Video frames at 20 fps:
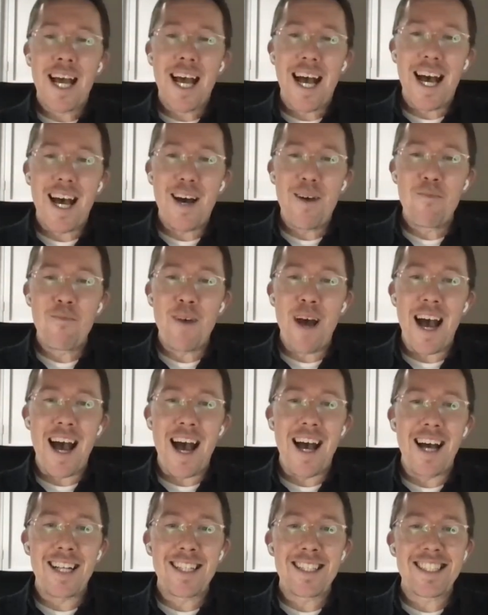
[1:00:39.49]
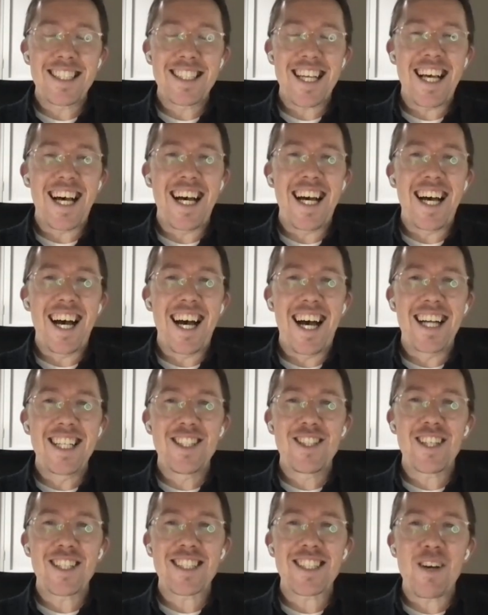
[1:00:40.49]
I
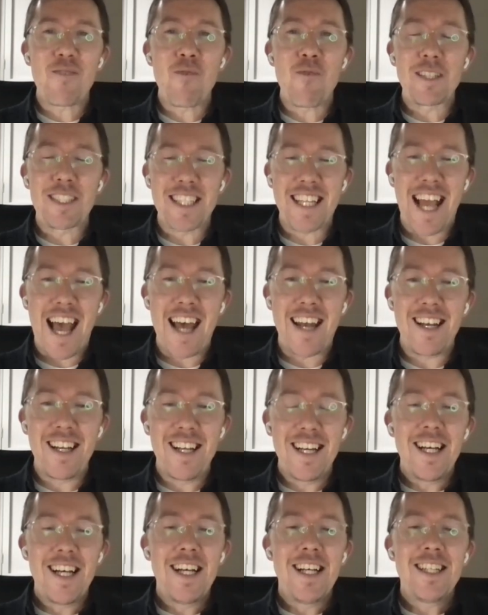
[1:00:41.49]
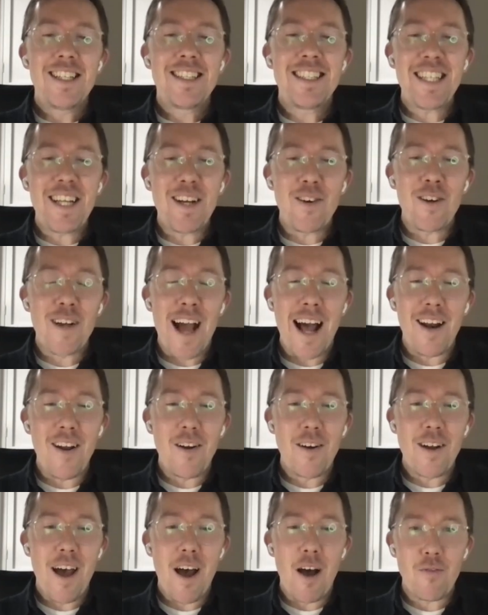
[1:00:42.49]
just, once again, diolch yn
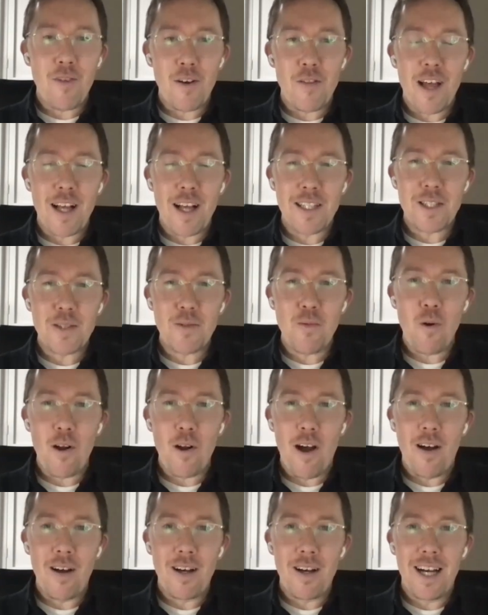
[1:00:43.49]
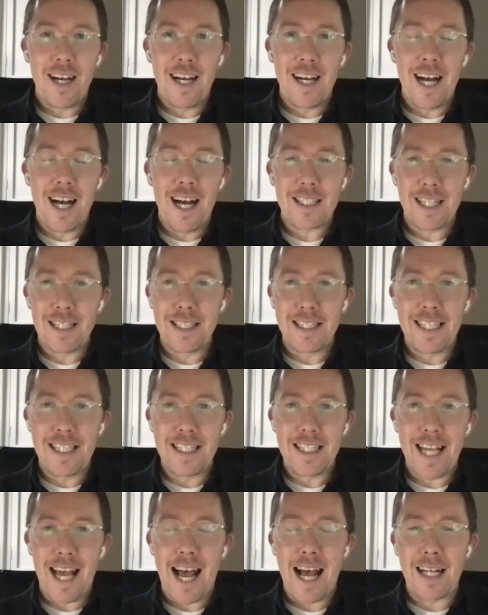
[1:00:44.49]
galon. Heartfelt thanks to all our attendees
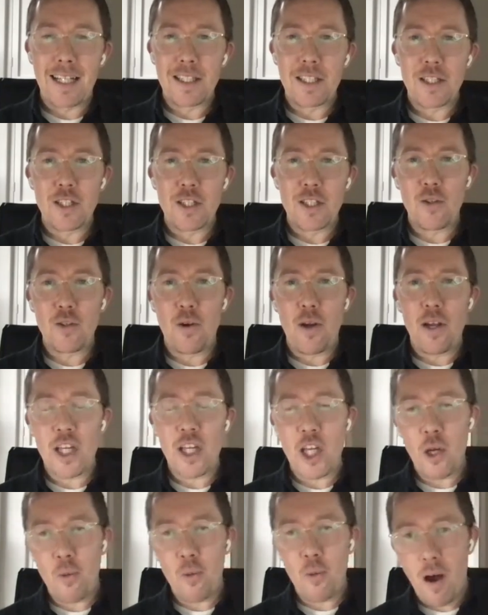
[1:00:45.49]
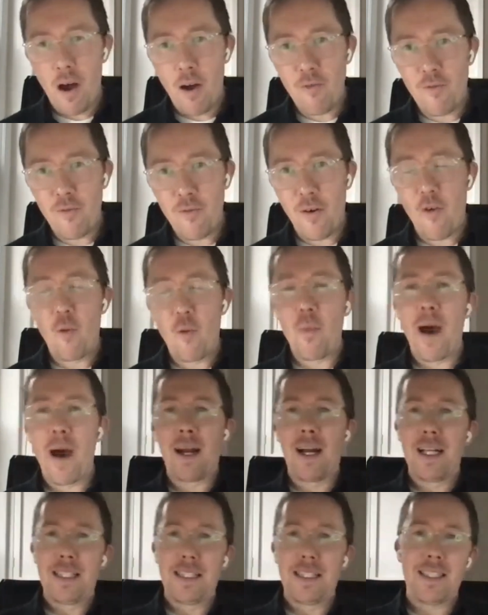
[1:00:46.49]
and to you, all
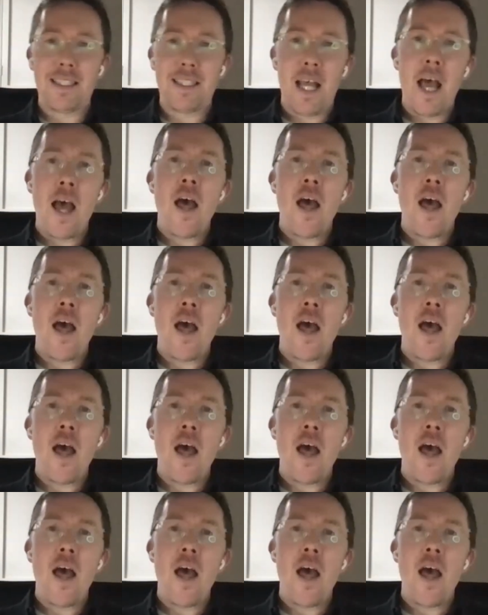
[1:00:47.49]
panellists.